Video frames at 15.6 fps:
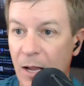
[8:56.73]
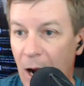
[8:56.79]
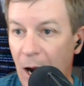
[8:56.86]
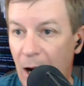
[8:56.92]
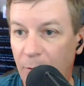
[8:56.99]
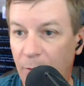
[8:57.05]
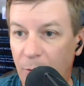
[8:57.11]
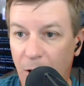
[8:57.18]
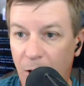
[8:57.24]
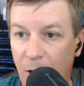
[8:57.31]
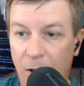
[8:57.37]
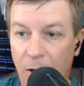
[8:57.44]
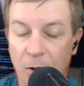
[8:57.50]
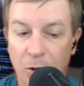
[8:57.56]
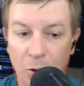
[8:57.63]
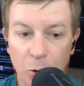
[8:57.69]
I run
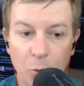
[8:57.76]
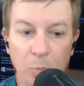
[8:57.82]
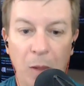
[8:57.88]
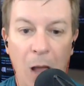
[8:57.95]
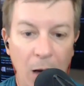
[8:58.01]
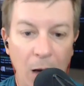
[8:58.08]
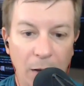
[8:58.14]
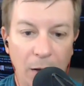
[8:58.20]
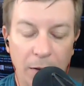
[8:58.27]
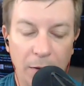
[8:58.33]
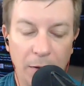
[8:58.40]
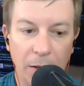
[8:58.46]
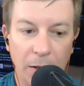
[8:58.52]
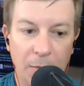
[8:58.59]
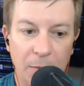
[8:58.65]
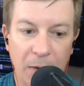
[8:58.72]
uBlock
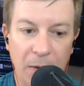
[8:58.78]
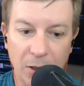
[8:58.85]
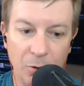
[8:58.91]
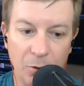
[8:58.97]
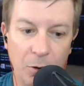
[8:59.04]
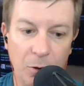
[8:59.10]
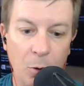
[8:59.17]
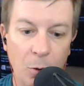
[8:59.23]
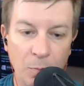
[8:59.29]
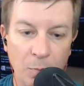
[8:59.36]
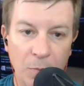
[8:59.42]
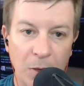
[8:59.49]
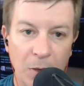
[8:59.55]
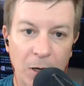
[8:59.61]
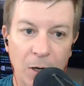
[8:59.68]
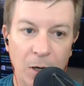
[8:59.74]
in my Chrome
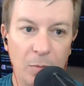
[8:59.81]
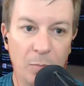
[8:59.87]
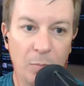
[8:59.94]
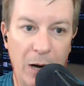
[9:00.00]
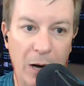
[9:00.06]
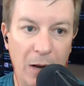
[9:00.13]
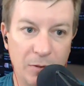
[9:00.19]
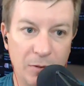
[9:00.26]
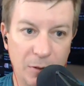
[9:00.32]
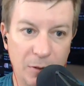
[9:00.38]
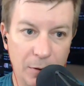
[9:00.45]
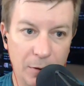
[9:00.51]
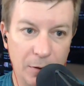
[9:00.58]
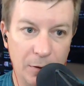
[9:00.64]
browser,